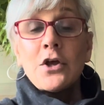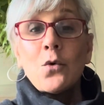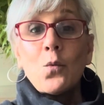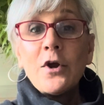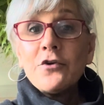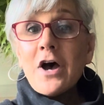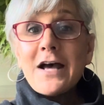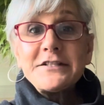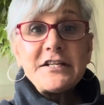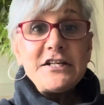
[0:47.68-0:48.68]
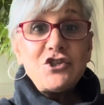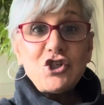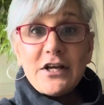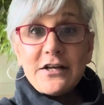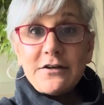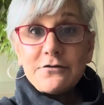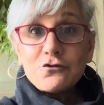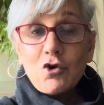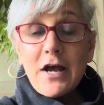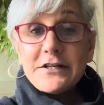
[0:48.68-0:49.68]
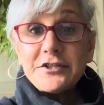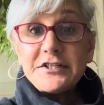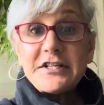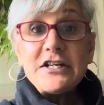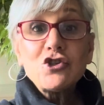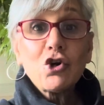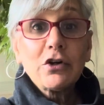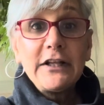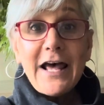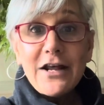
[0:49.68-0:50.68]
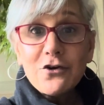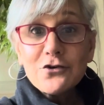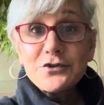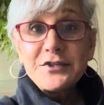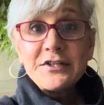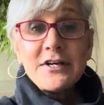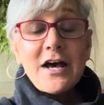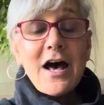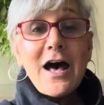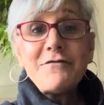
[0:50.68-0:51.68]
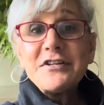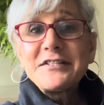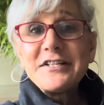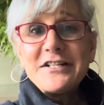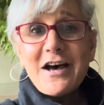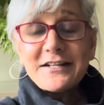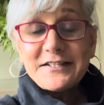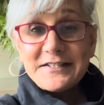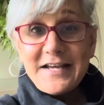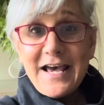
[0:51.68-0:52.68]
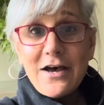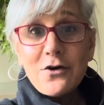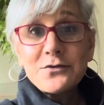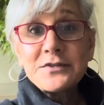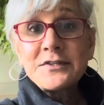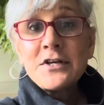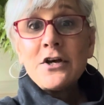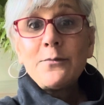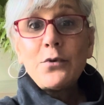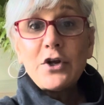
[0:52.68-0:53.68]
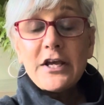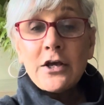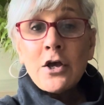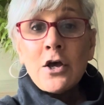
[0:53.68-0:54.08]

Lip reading: We're not trying to teach her letters, obviously not sounds, putting